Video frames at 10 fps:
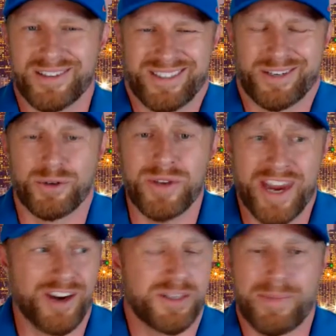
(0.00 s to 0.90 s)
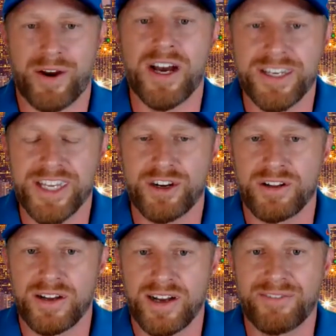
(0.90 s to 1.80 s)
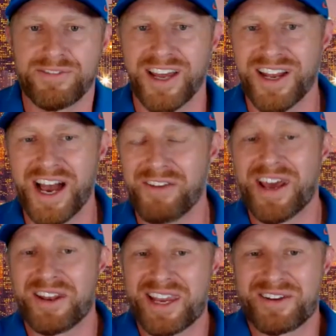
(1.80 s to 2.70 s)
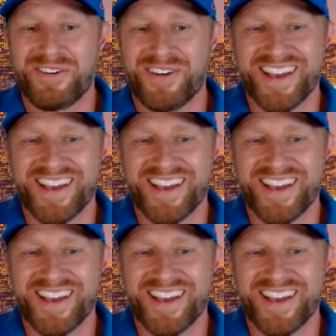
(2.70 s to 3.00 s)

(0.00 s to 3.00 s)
It's like, who cares about a deal? I've done like